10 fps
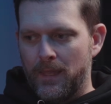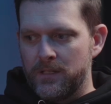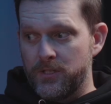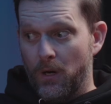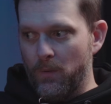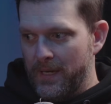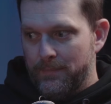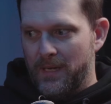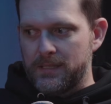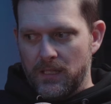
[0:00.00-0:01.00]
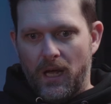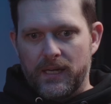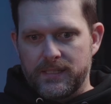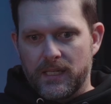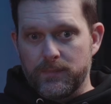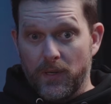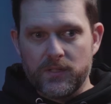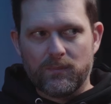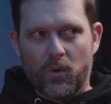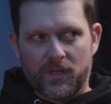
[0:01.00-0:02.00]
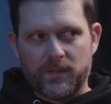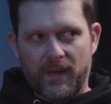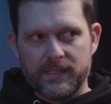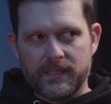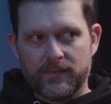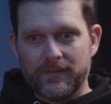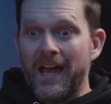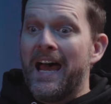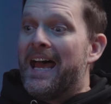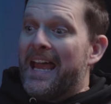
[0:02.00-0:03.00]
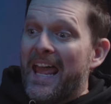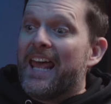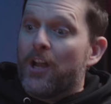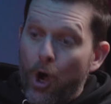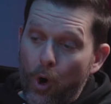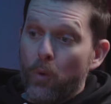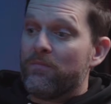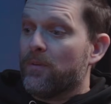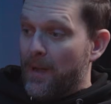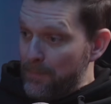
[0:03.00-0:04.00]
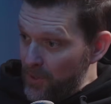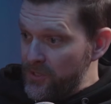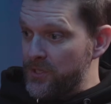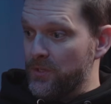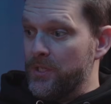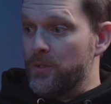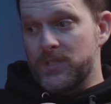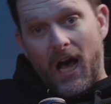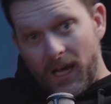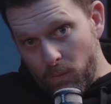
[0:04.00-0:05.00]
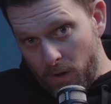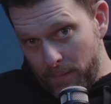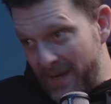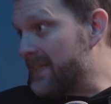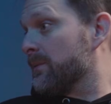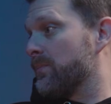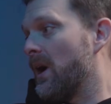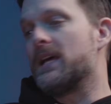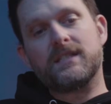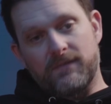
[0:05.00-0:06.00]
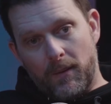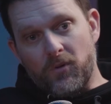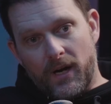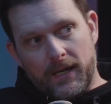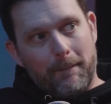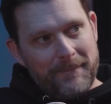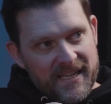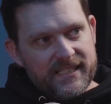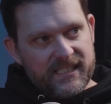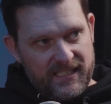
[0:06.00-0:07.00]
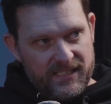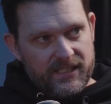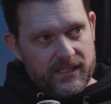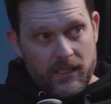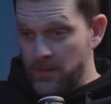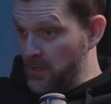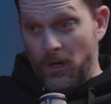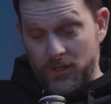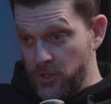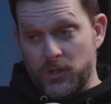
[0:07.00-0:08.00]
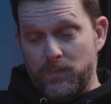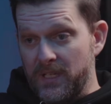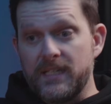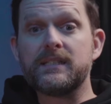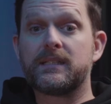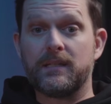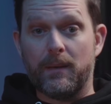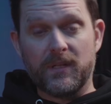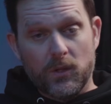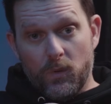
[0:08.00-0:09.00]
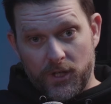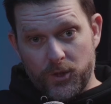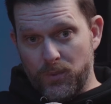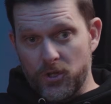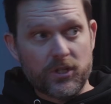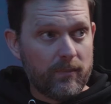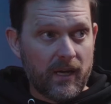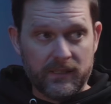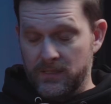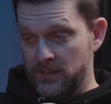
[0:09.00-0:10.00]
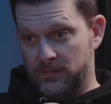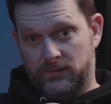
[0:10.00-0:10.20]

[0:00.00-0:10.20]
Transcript: So it makes a lot of sense, but it's more expensive. At home, for my personal use, I don't want to pay the price. If I'm running a business, just please get me the one you push the button.